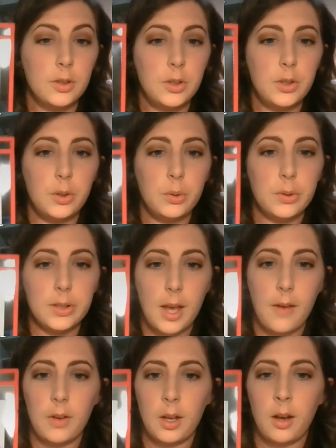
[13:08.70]
do
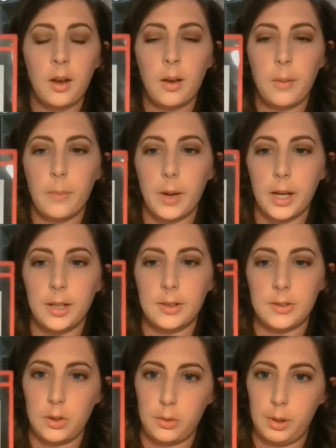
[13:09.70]
7
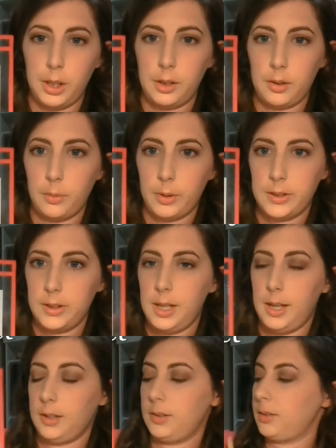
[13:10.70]
minus 3. What's
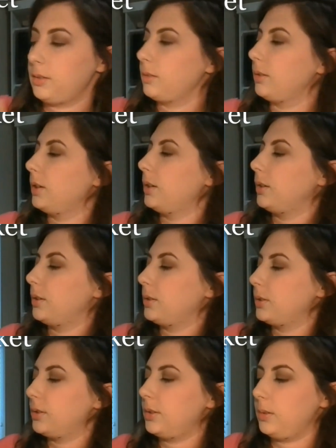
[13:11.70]
the answer?
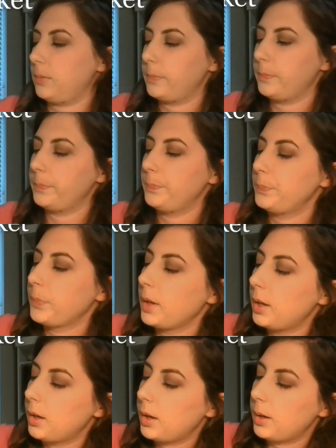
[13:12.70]
So
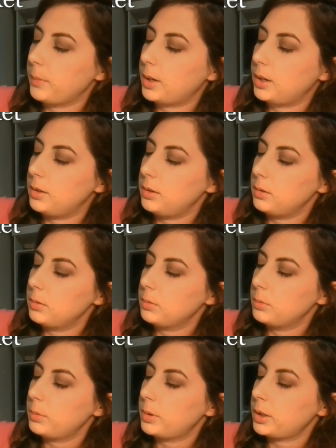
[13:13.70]
I'm going to do
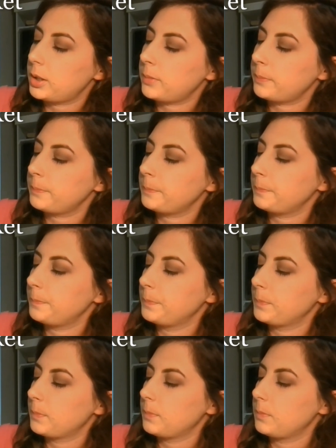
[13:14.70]
1,
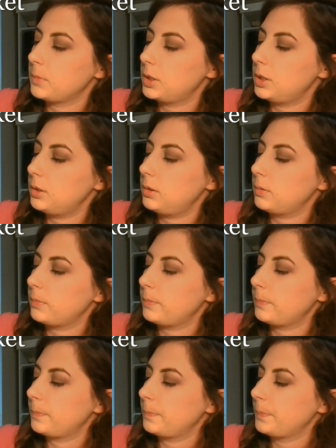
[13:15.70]
2,
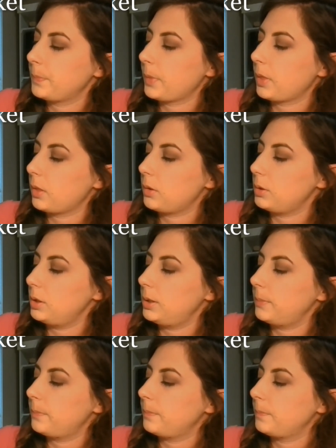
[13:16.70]

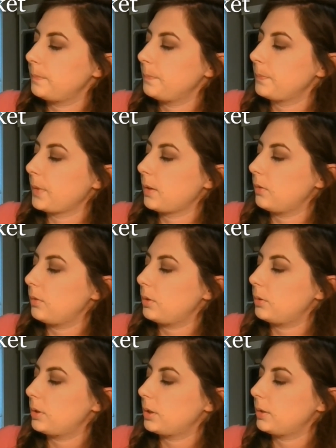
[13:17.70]
3,
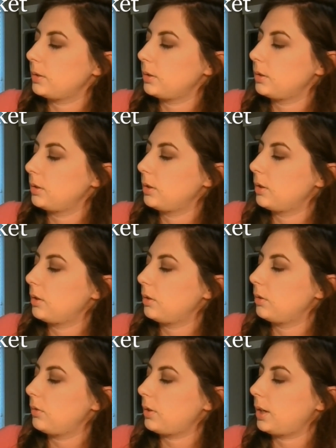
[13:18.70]
4,
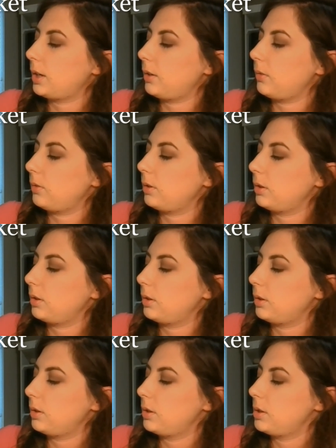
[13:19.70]
5,
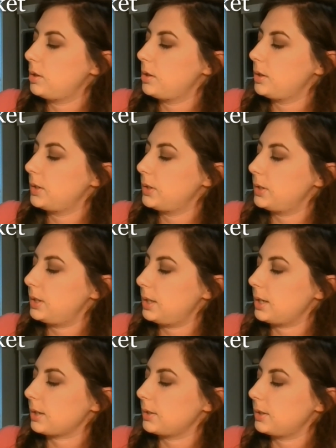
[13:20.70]

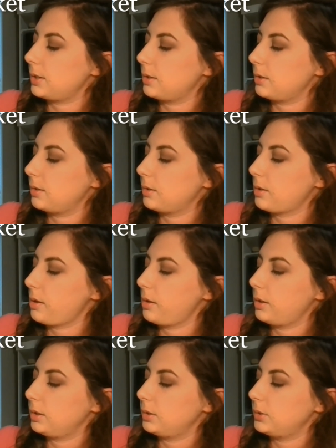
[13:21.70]
6,
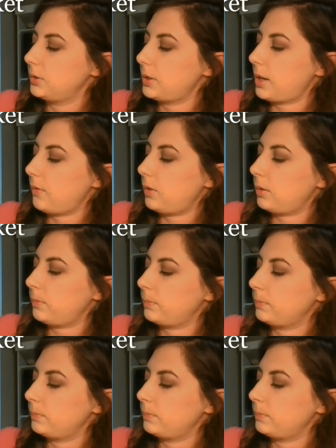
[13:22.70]
7.